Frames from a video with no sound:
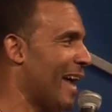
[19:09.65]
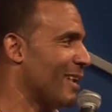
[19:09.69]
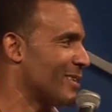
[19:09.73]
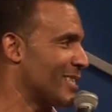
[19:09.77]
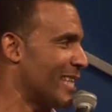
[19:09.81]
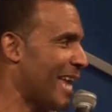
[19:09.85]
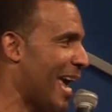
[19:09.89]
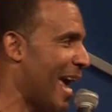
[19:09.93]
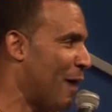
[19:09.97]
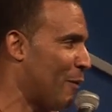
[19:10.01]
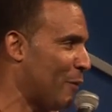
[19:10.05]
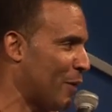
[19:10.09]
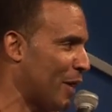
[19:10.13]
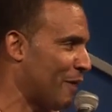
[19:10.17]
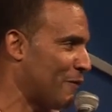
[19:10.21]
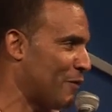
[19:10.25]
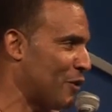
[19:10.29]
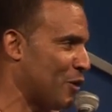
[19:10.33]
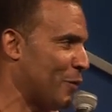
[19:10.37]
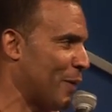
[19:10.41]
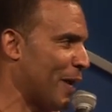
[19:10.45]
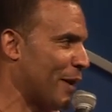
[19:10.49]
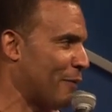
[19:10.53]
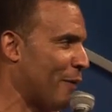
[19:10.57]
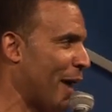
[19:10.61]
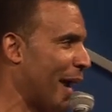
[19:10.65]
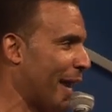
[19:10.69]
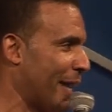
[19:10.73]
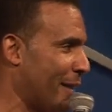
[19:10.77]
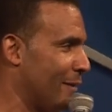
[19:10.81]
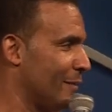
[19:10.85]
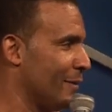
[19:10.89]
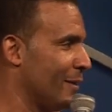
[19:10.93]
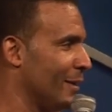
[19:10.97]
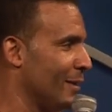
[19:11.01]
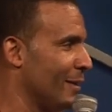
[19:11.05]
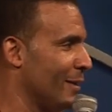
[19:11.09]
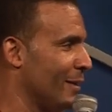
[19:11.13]
the house down whenever you get ready.
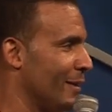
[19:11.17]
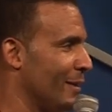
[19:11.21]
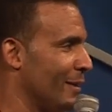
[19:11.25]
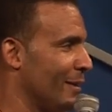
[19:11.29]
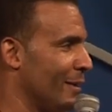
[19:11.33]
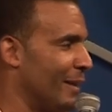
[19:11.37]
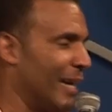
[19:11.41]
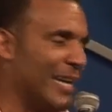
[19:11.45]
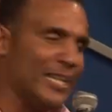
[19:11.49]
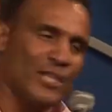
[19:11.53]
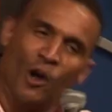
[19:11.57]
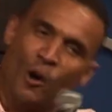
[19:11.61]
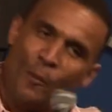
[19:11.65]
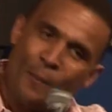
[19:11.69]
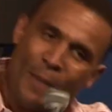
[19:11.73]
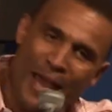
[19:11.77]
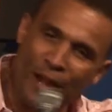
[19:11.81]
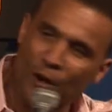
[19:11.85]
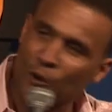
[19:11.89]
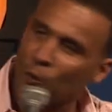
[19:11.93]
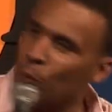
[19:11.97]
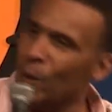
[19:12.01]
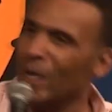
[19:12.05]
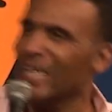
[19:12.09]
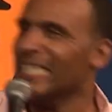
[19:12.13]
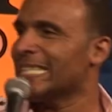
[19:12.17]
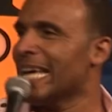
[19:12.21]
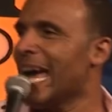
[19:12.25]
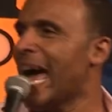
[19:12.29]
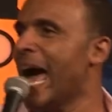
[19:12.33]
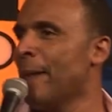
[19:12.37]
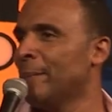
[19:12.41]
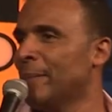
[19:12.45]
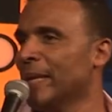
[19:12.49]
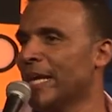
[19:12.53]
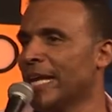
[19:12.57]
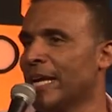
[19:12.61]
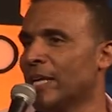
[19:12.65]
It don't matter what
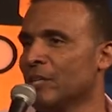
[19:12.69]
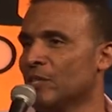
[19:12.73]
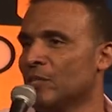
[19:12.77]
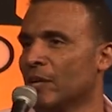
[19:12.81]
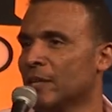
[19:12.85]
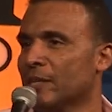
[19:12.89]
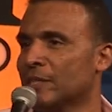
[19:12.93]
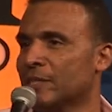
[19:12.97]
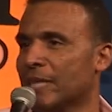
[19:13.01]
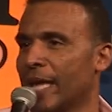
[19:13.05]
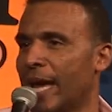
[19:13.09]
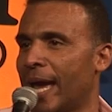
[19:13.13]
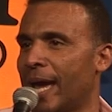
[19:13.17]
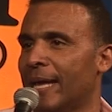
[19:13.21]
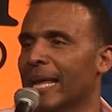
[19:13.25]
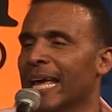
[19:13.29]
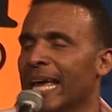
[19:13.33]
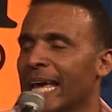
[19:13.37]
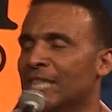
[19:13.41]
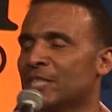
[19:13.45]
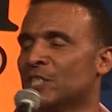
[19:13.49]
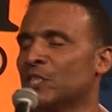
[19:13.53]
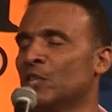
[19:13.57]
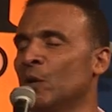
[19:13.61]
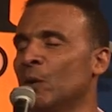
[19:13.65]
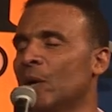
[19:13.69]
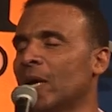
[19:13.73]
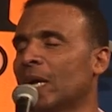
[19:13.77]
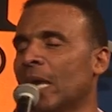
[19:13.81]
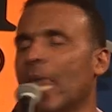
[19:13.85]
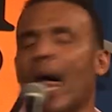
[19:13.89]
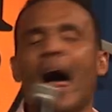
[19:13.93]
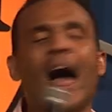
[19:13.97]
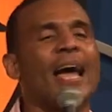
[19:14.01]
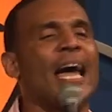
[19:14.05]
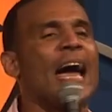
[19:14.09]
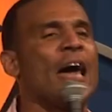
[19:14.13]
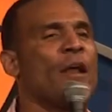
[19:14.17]
time it is. You understand? It's two
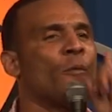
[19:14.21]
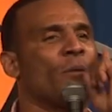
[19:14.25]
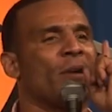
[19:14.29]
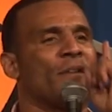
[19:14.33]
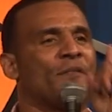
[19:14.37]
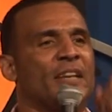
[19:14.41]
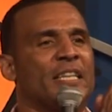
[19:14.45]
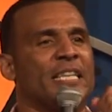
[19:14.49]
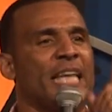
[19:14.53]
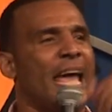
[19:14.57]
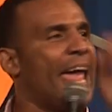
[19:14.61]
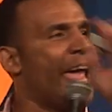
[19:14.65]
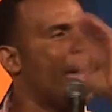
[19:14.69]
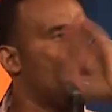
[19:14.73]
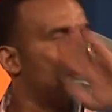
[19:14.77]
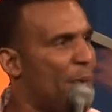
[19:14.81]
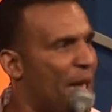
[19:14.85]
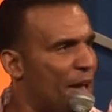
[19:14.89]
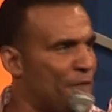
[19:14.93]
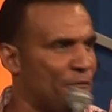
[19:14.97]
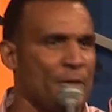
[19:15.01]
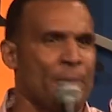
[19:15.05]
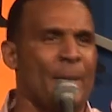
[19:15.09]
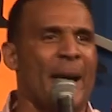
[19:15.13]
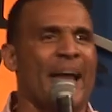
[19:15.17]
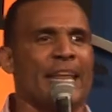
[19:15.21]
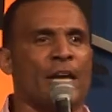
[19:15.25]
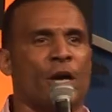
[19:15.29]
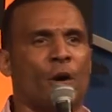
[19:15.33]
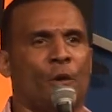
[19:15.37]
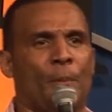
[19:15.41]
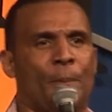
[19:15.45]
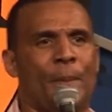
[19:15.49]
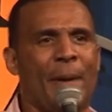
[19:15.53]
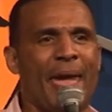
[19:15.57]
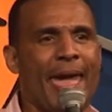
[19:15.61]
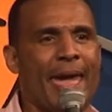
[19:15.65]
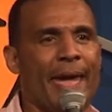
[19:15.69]
o'clock. I don't give a damn. Everybody
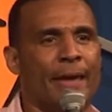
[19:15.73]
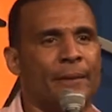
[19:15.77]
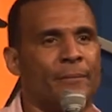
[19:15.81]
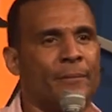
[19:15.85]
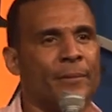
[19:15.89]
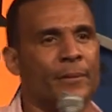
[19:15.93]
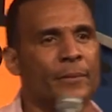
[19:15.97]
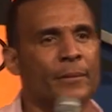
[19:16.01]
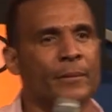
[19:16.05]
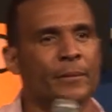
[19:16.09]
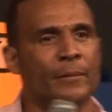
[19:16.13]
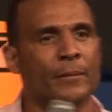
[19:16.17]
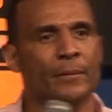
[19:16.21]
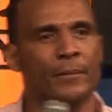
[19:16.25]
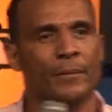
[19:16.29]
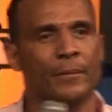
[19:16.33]
go to bed.